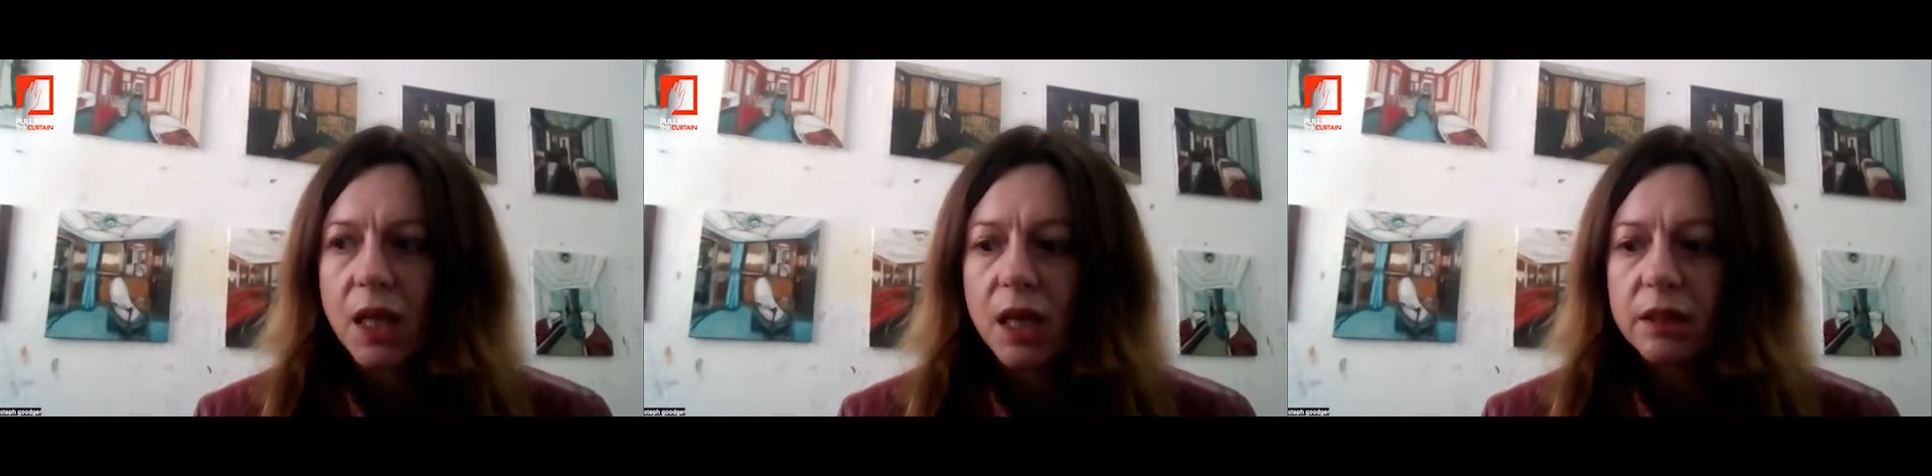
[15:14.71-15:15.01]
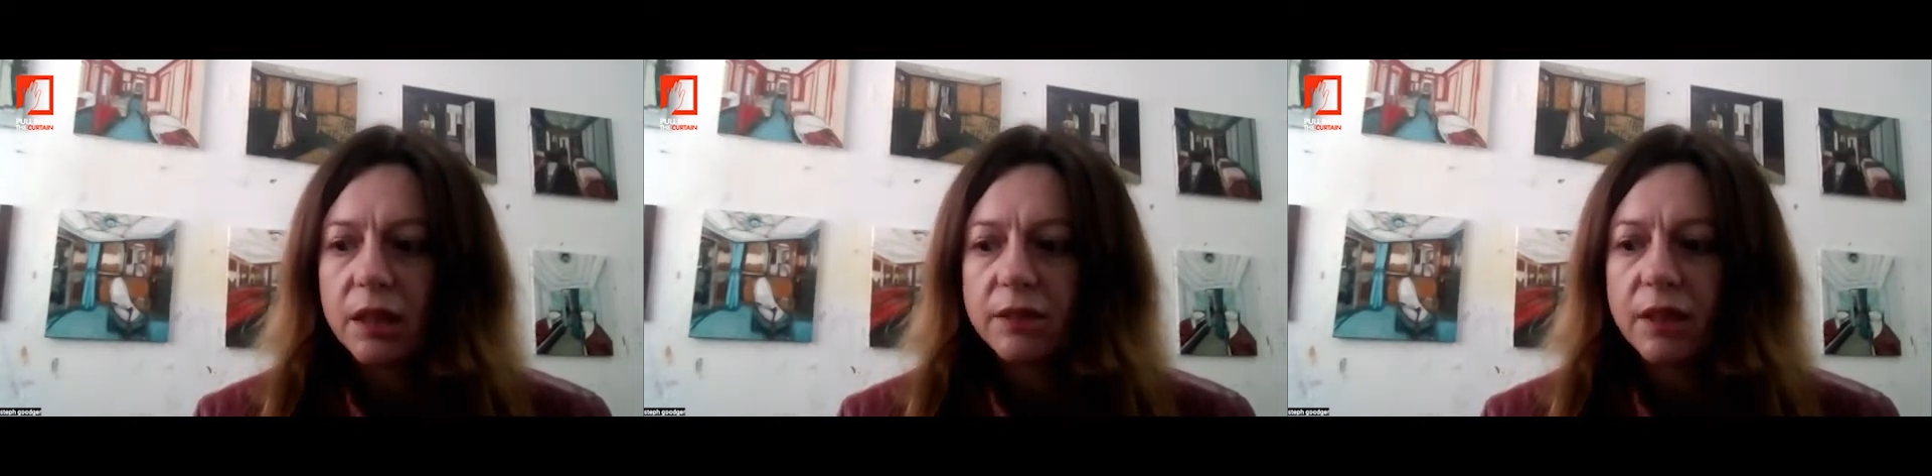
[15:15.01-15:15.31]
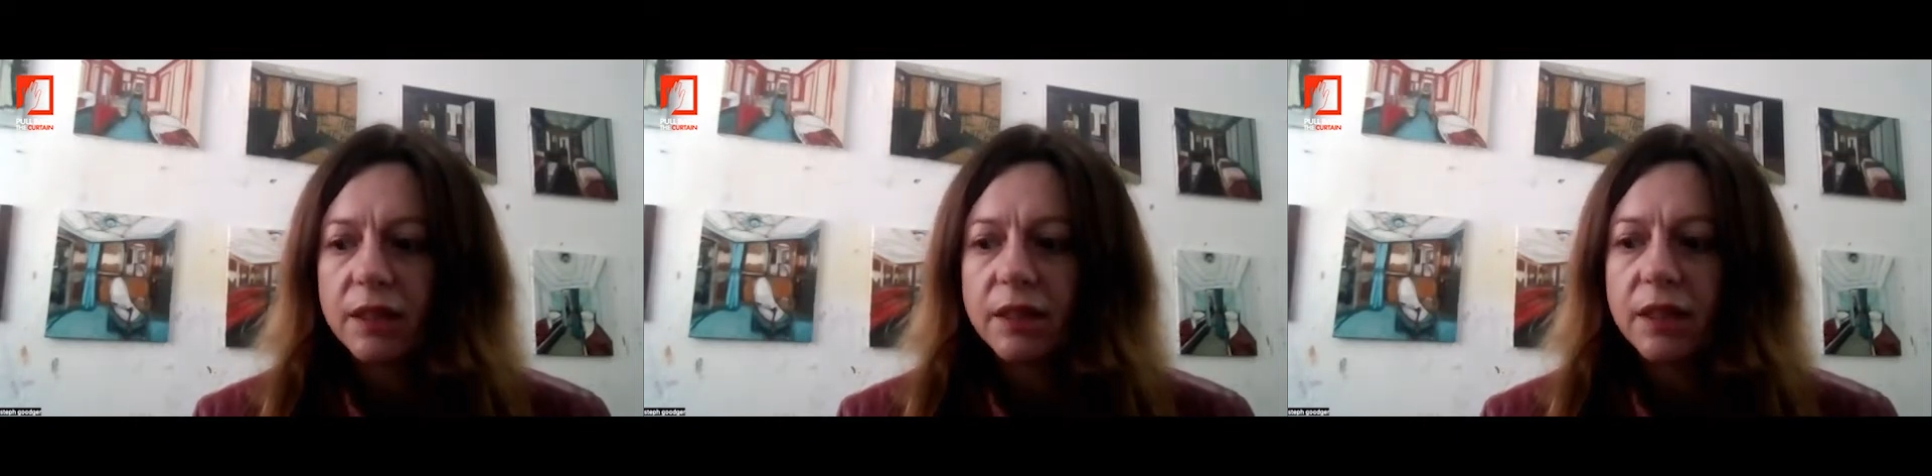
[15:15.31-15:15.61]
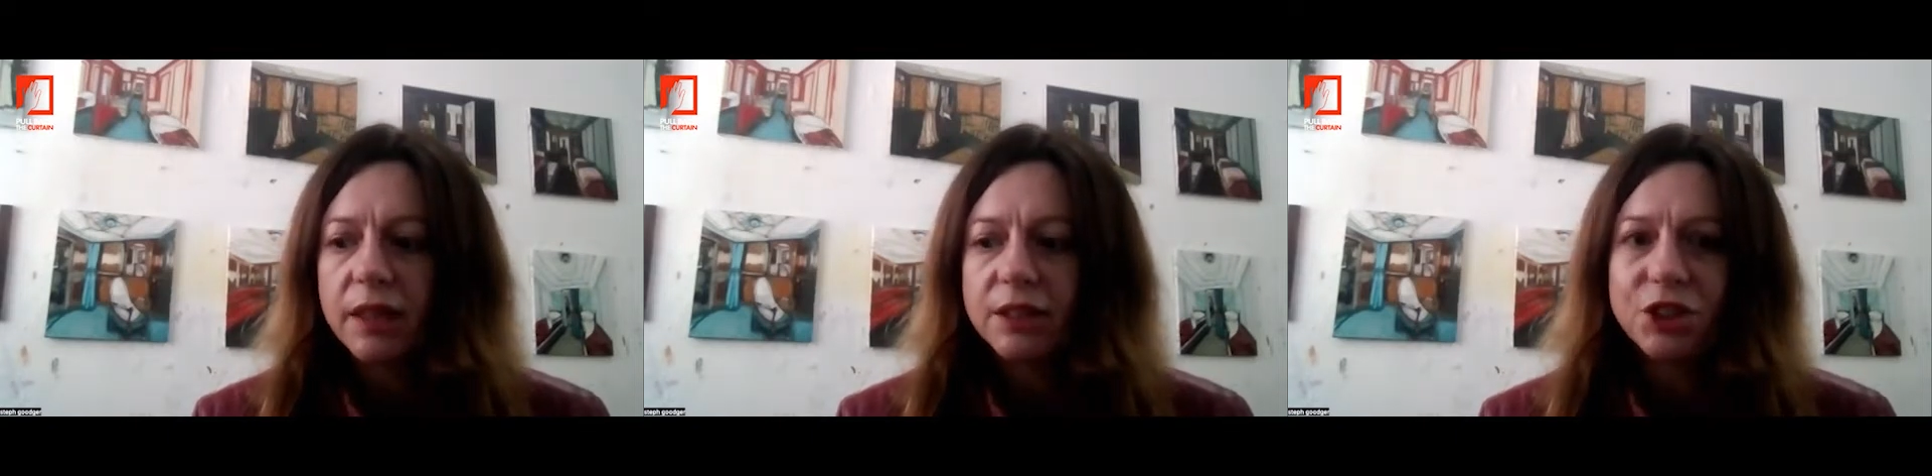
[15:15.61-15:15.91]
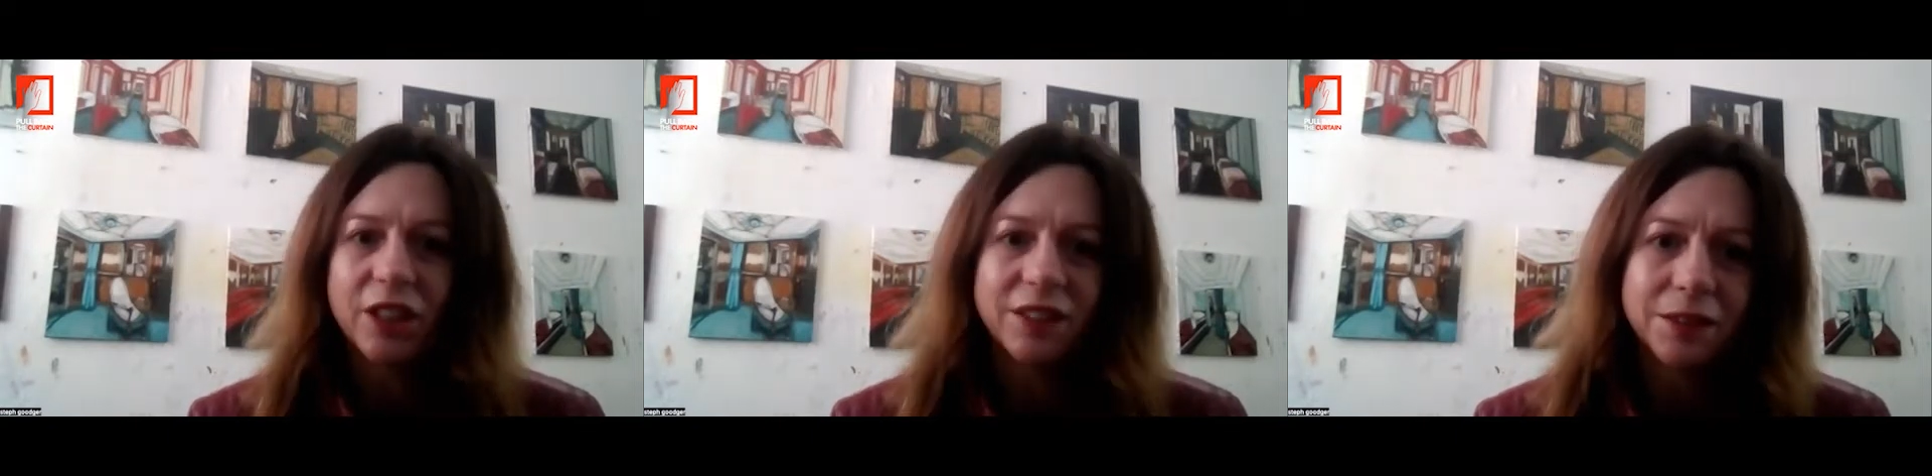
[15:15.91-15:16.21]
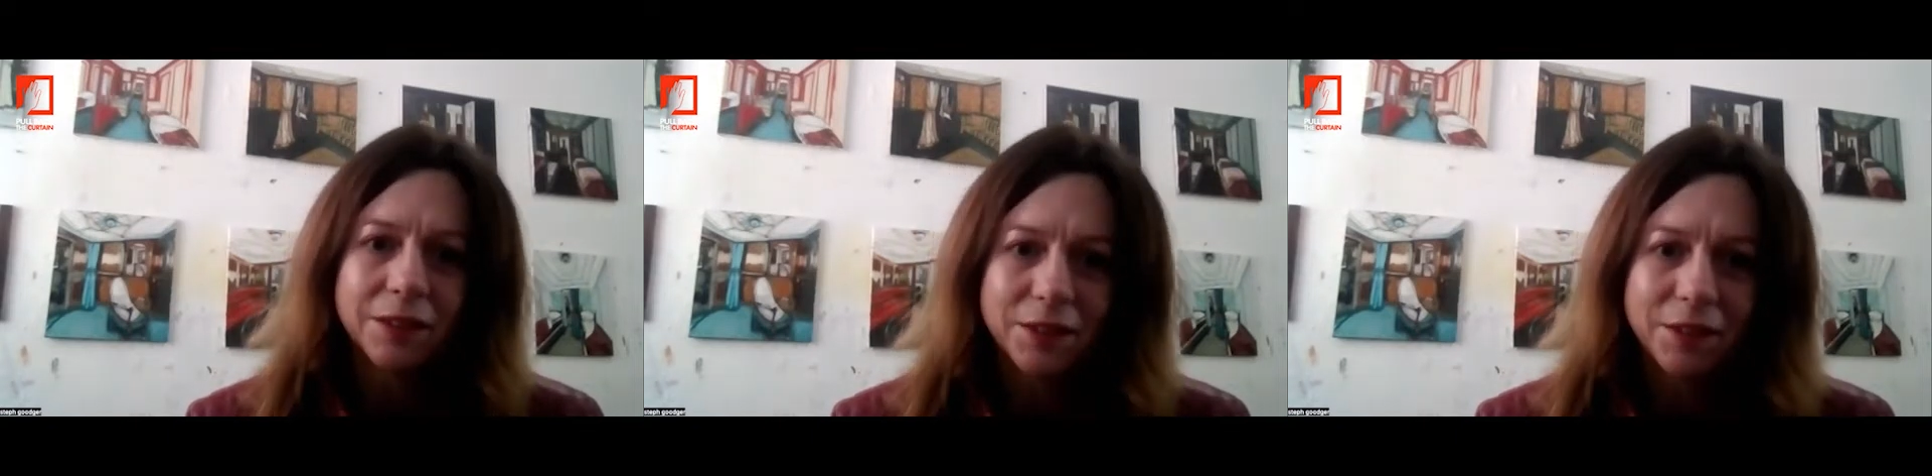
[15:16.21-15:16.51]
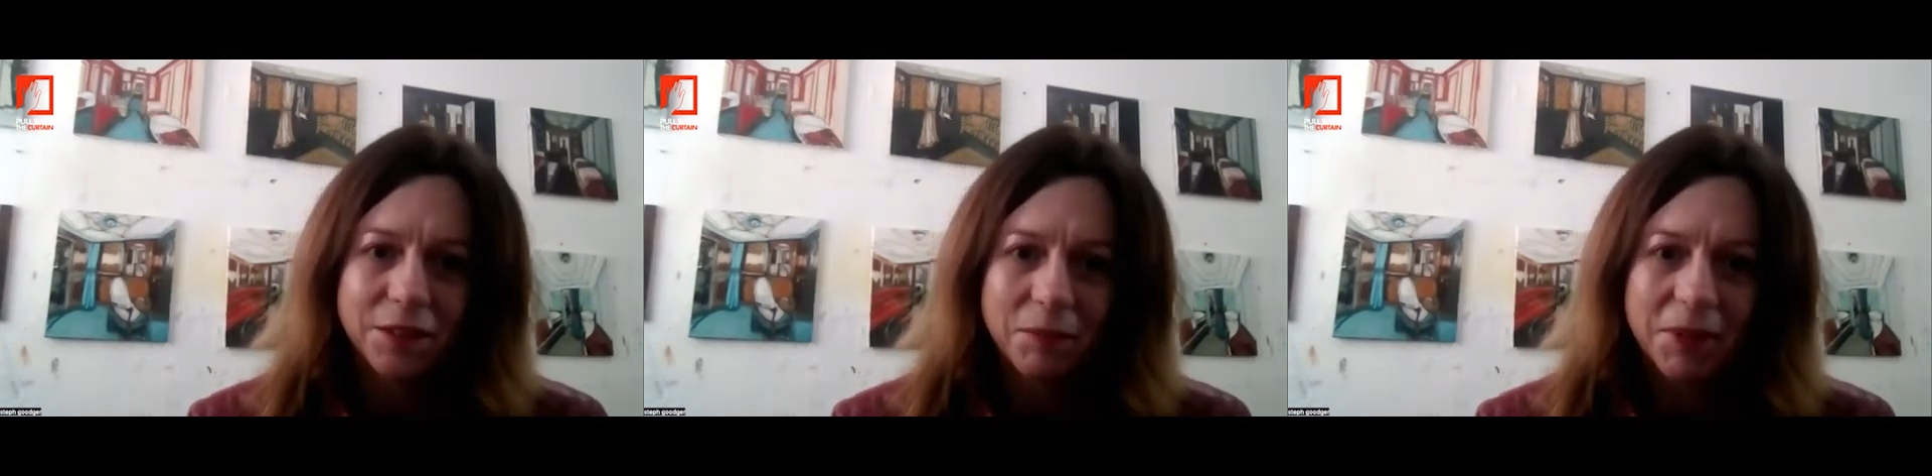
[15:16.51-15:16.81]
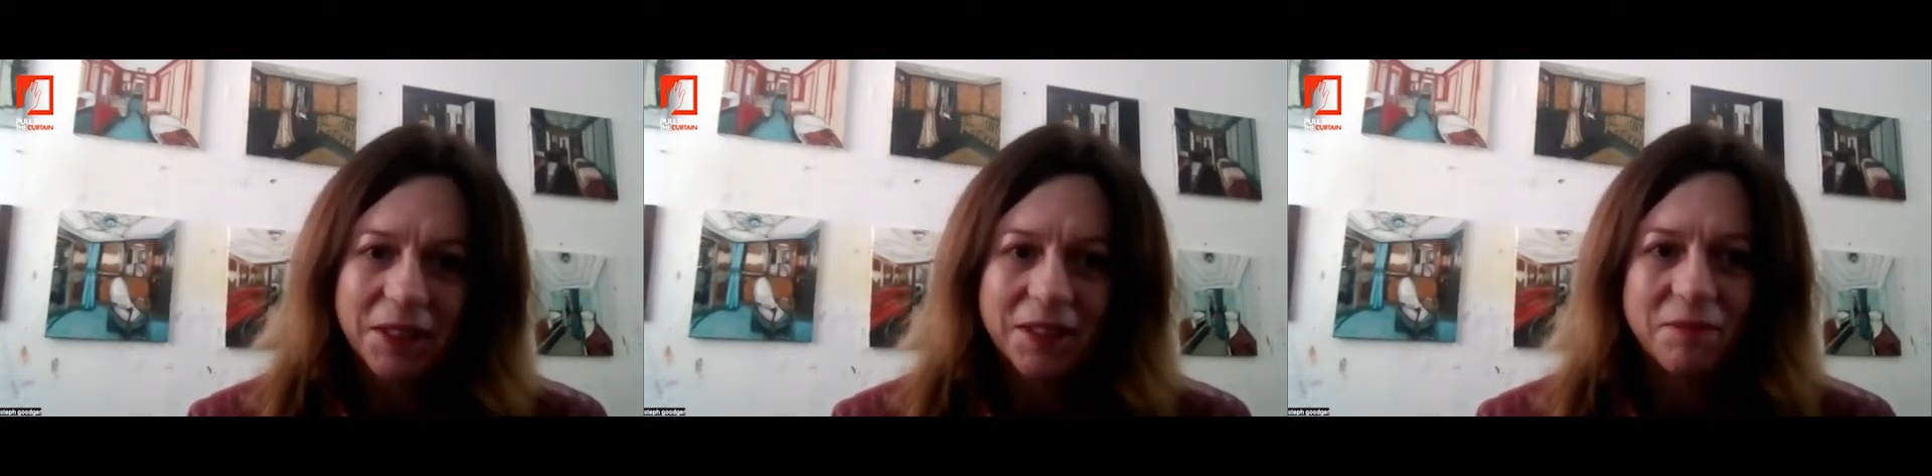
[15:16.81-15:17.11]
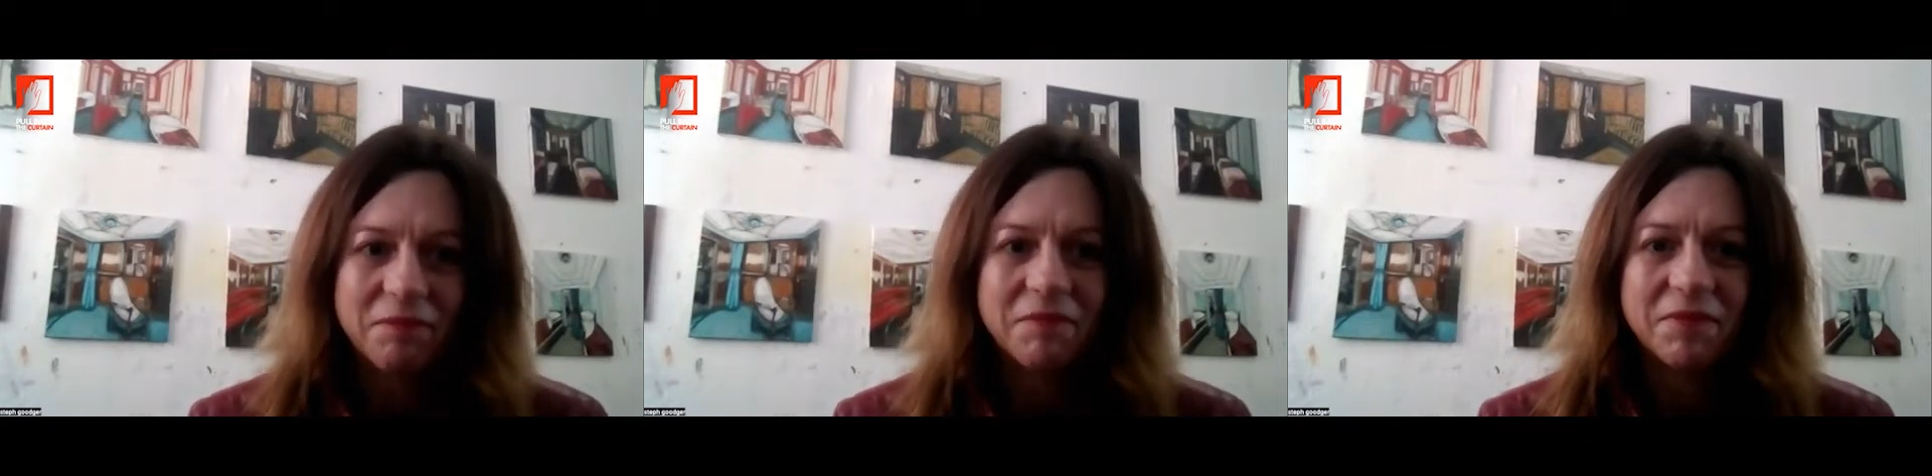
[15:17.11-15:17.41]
I think injustice is something a